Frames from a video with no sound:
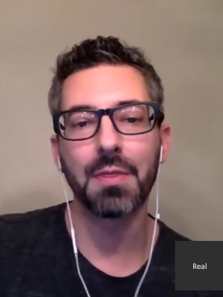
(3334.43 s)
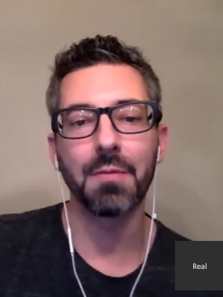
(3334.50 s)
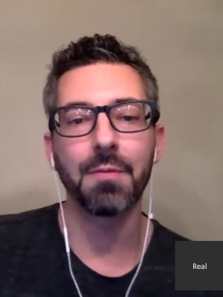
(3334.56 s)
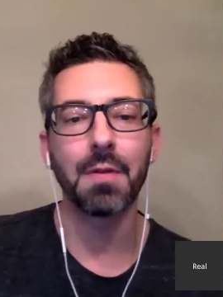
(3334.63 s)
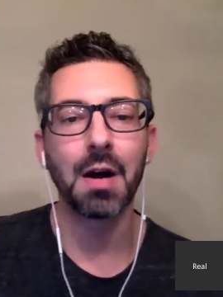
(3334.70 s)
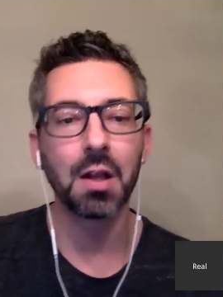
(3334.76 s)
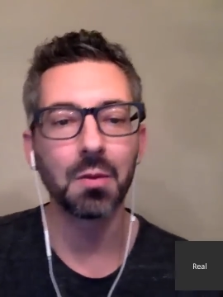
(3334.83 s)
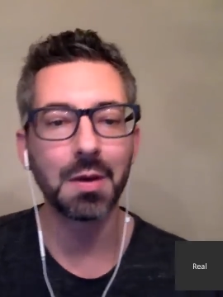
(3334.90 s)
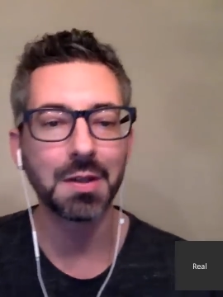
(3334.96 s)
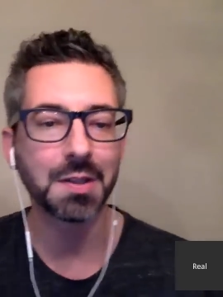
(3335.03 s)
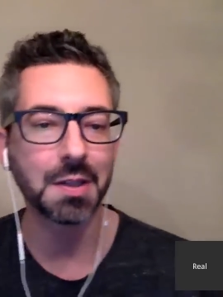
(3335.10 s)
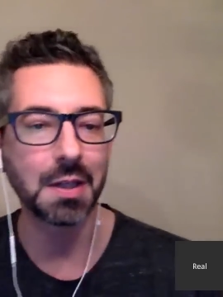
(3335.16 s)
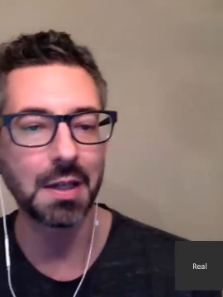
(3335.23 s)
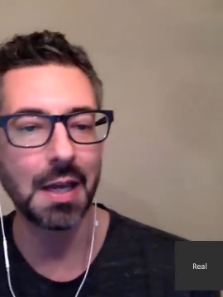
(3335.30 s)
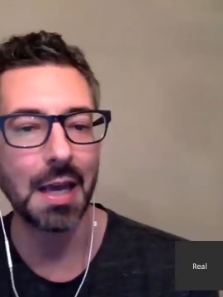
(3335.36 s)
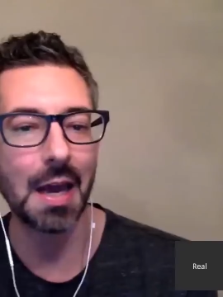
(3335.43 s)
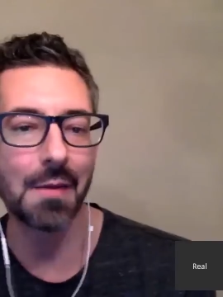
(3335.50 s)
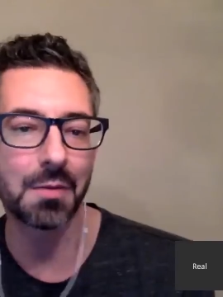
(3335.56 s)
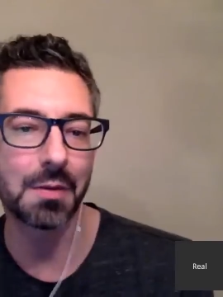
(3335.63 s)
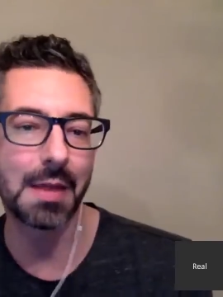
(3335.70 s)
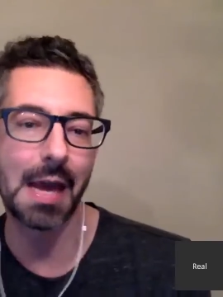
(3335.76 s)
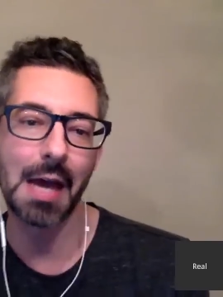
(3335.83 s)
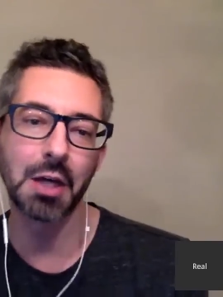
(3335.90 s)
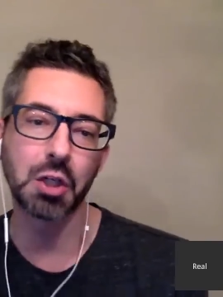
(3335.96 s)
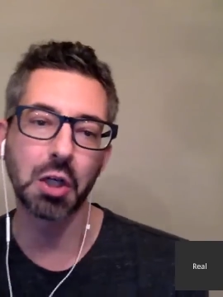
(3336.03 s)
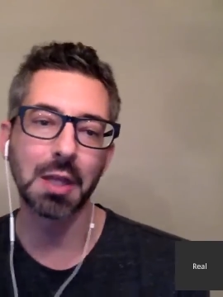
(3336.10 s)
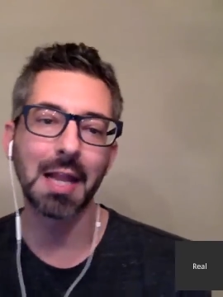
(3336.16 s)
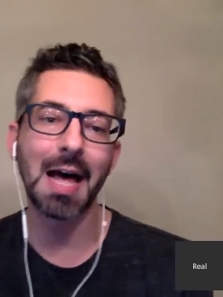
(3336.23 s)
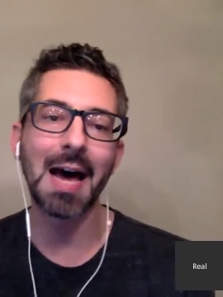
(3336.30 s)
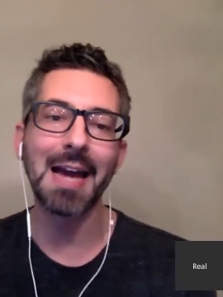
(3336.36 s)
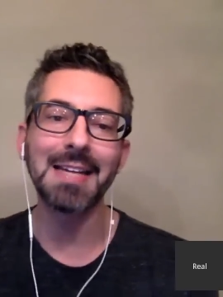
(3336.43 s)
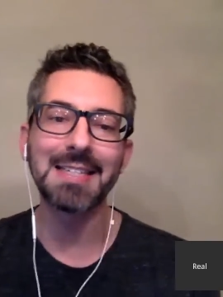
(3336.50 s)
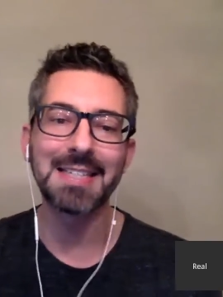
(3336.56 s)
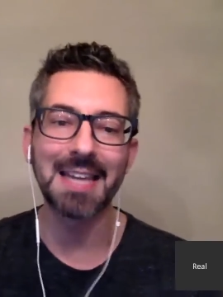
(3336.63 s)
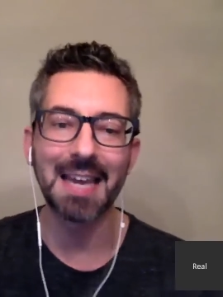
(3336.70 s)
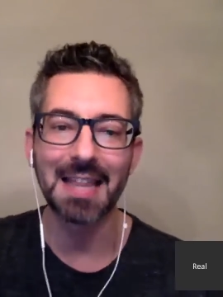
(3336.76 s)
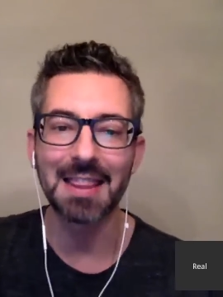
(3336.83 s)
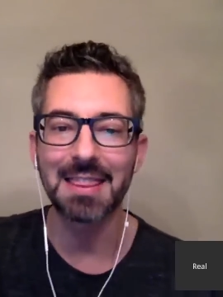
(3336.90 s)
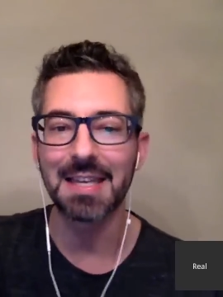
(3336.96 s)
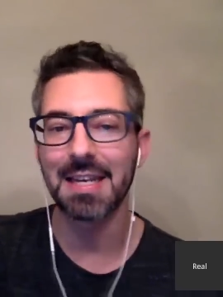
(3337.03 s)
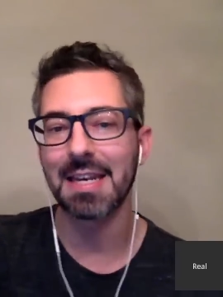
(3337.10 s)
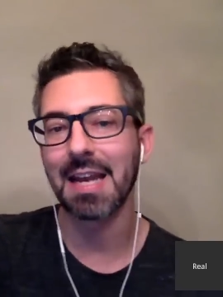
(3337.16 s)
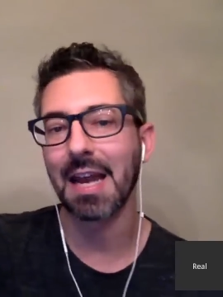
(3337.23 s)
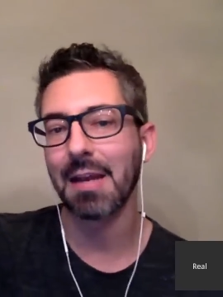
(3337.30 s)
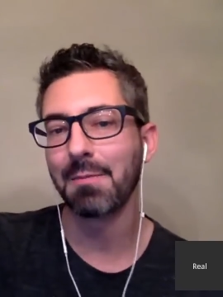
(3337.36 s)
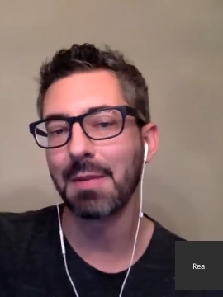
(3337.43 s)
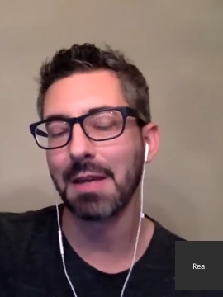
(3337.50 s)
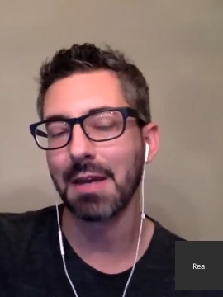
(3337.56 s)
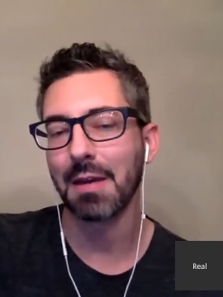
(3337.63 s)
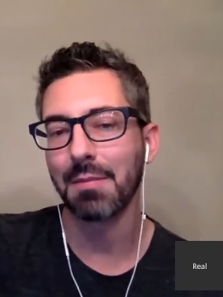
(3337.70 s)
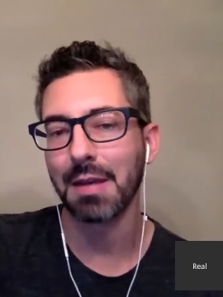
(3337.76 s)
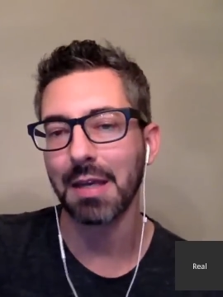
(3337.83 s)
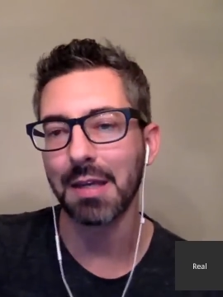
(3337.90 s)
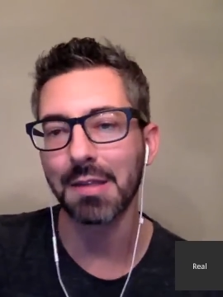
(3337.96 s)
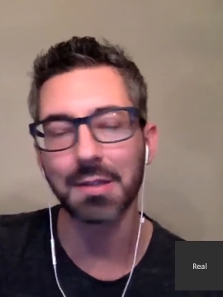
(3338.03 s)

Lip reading: but the following Sunday after that, July 10th at 9 p.m.